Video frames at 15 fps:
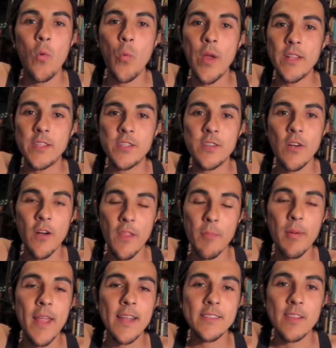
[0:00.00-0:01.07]
which are the
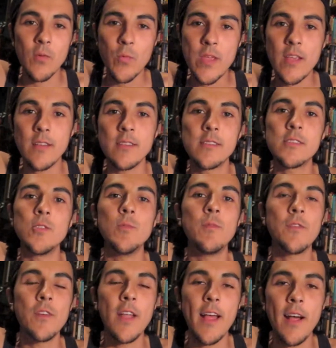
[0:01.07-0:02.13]
plants that we consume
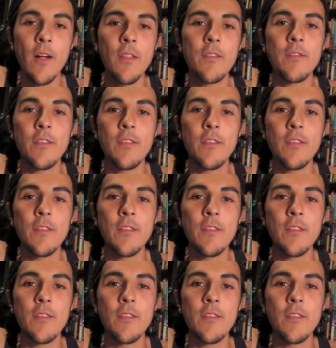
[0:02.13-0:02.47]
for health,